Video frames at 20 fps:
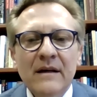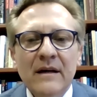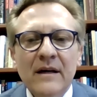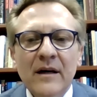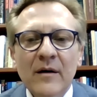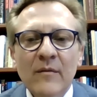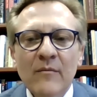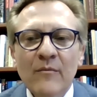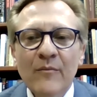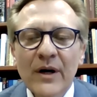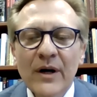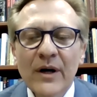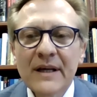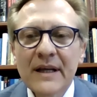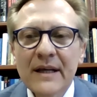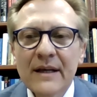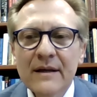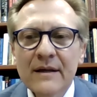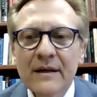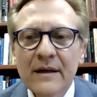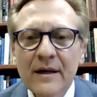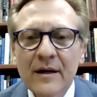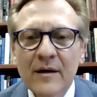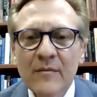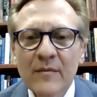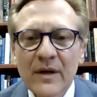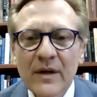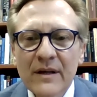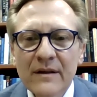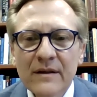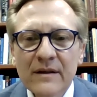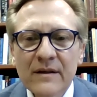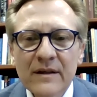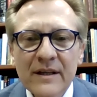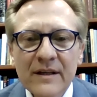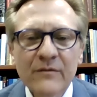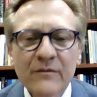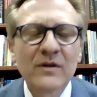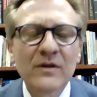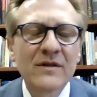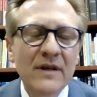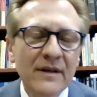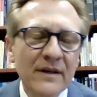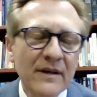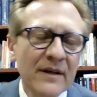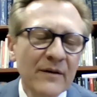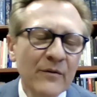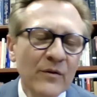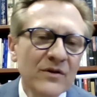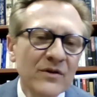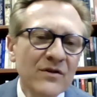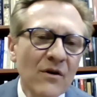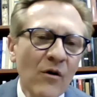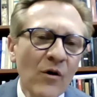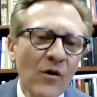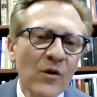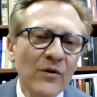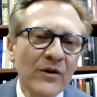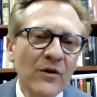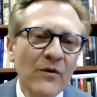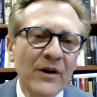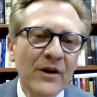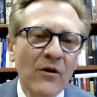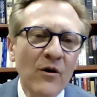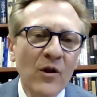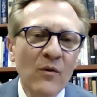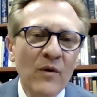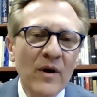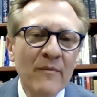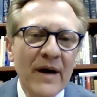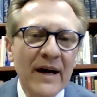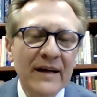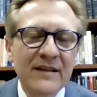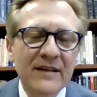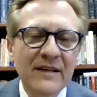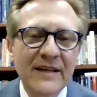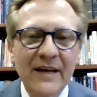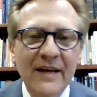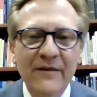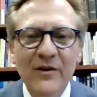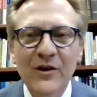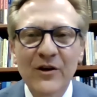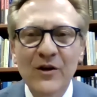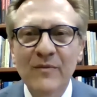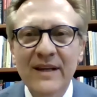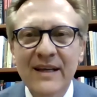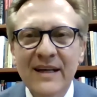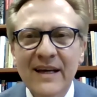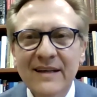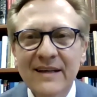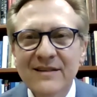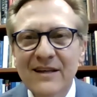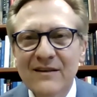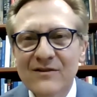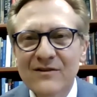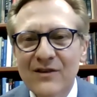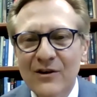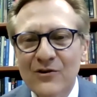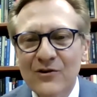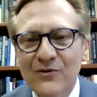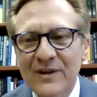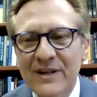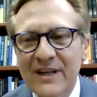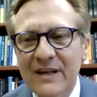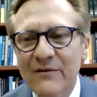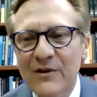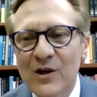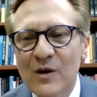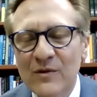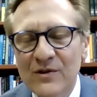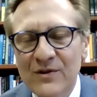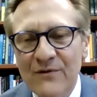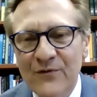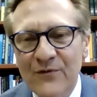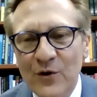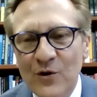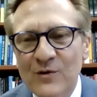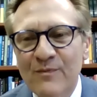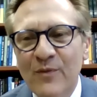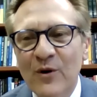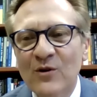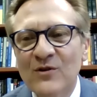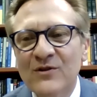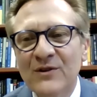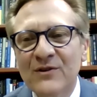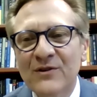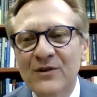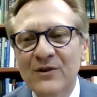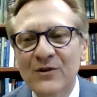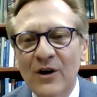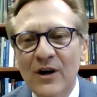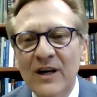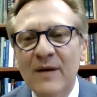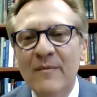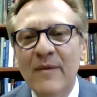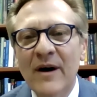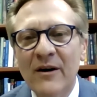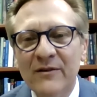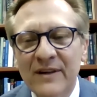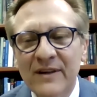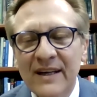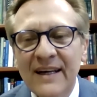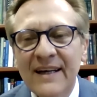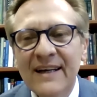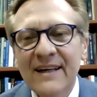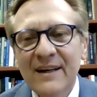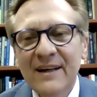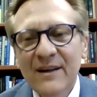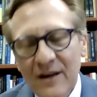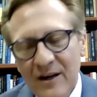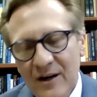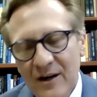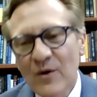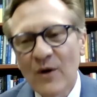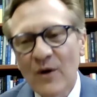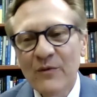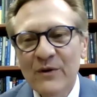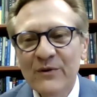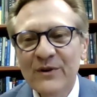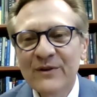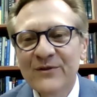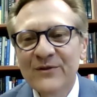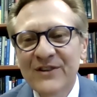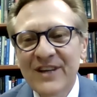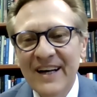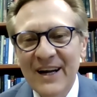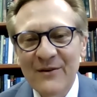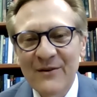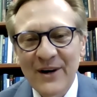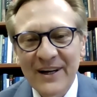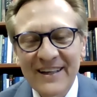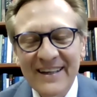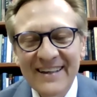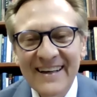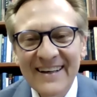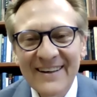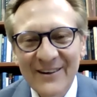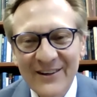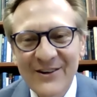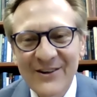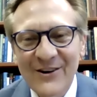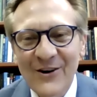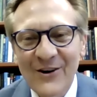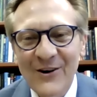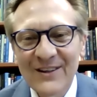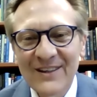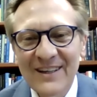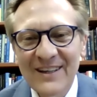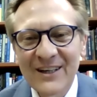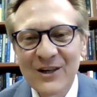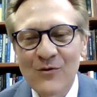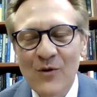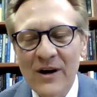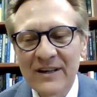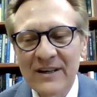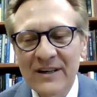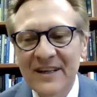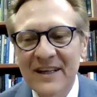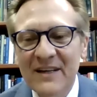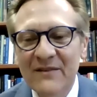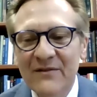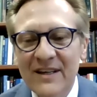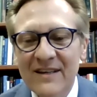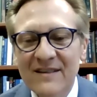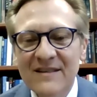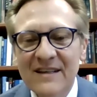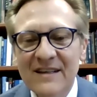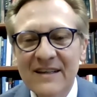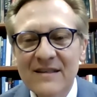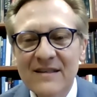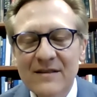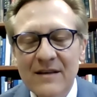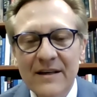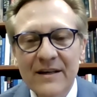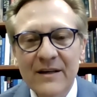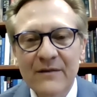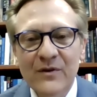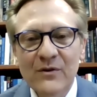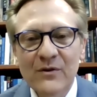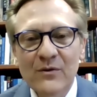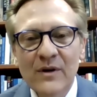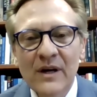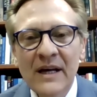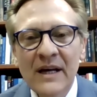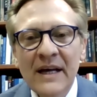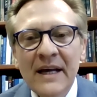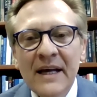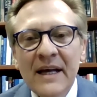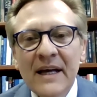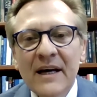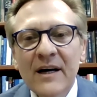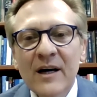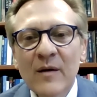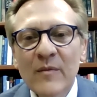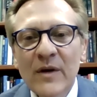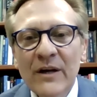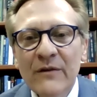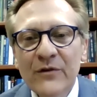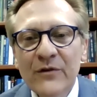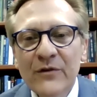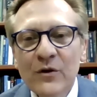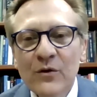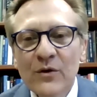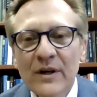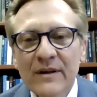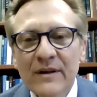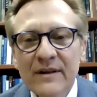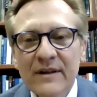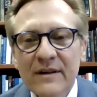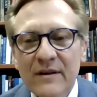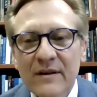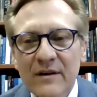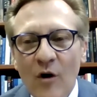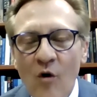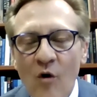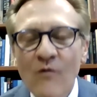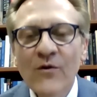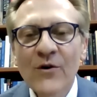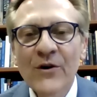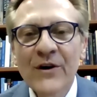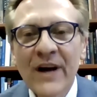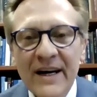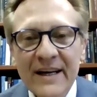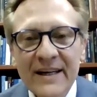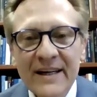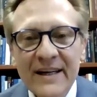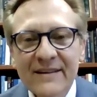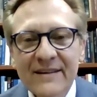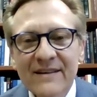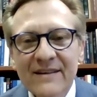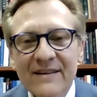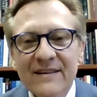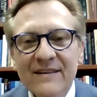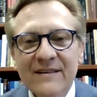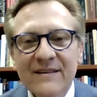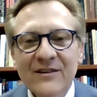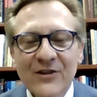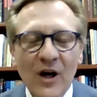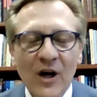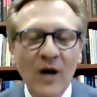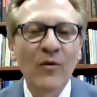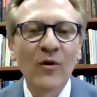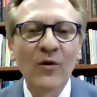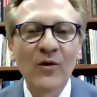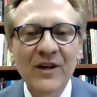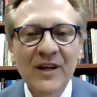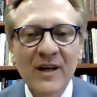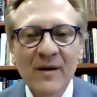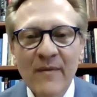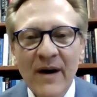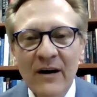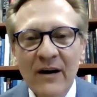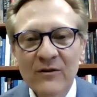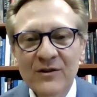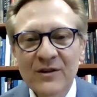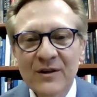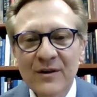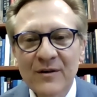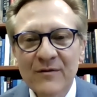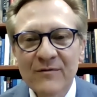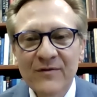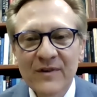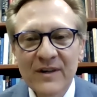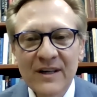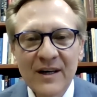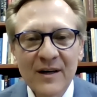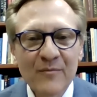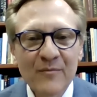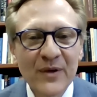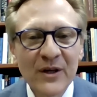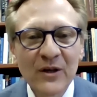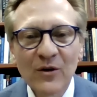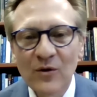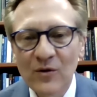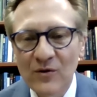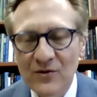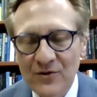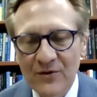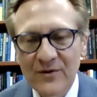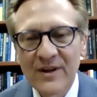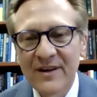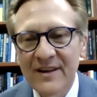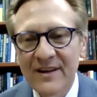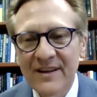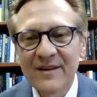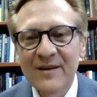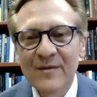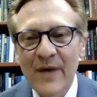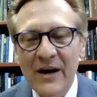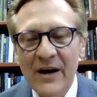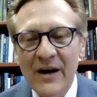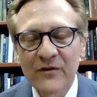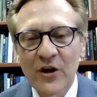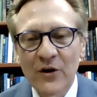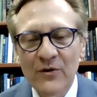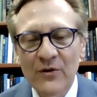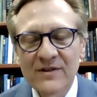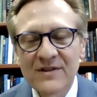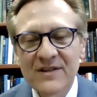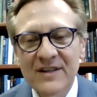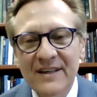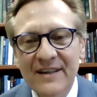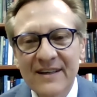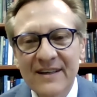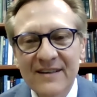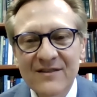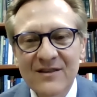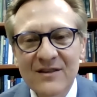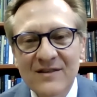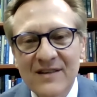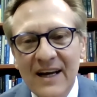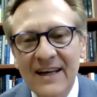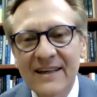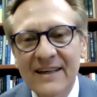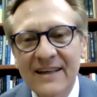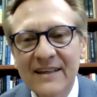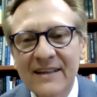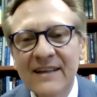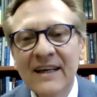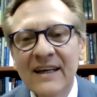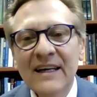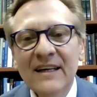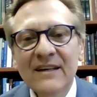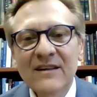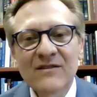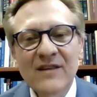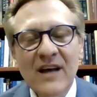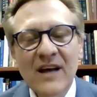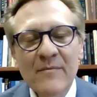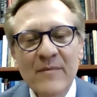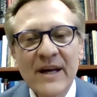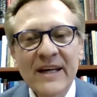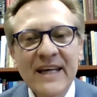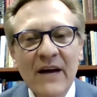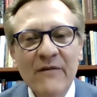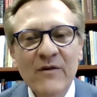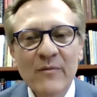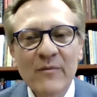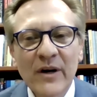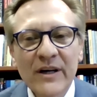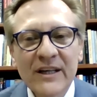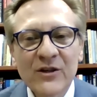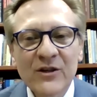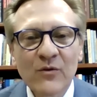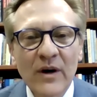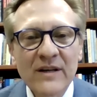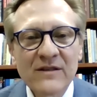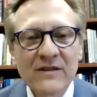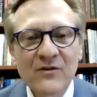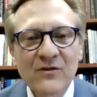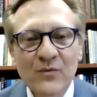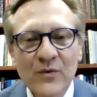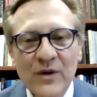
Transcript: um, but um, it was it, it was all the, going all the way back to David Hume in the 18th century. David Hume was the first person to talk about uh, what we would today recognize or call uh, quantitative easing. He said if you um, if you overnight double the amount of uh, bills or the, the amount of currency in a society, does that make everybody twice